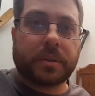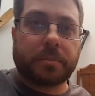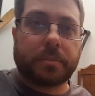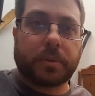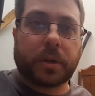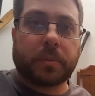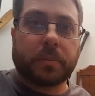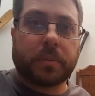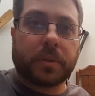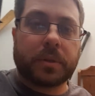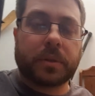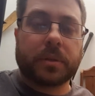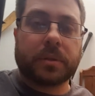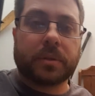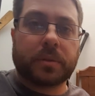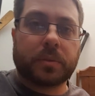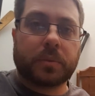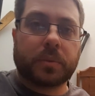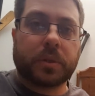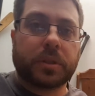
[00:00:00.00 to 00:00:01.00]
bottom of
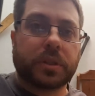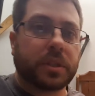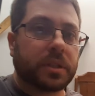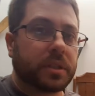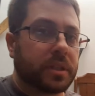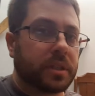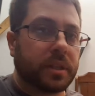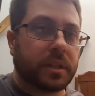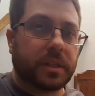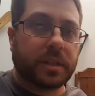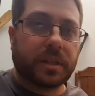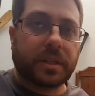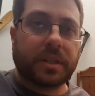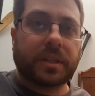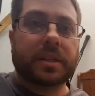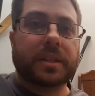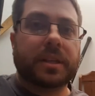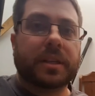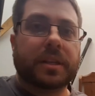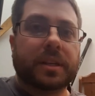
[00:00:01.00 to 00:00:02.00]
the wood just to
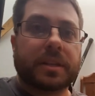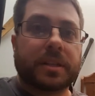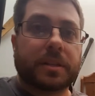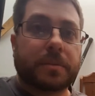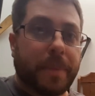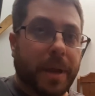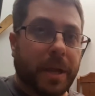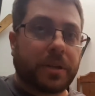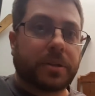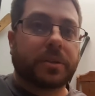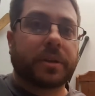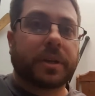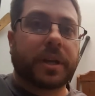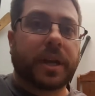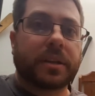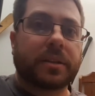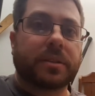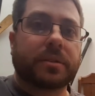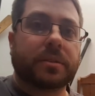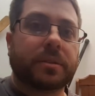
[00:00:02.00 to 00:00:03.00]
make sure it
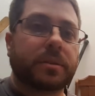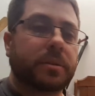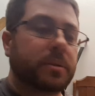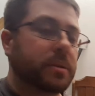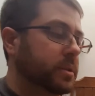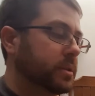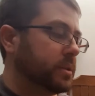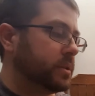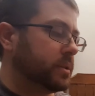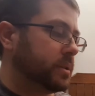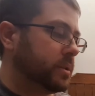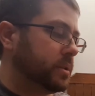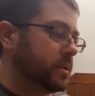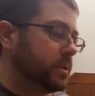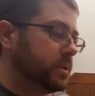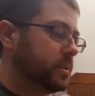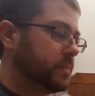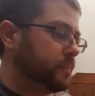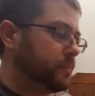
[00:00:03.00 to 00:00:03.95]
cuts through, because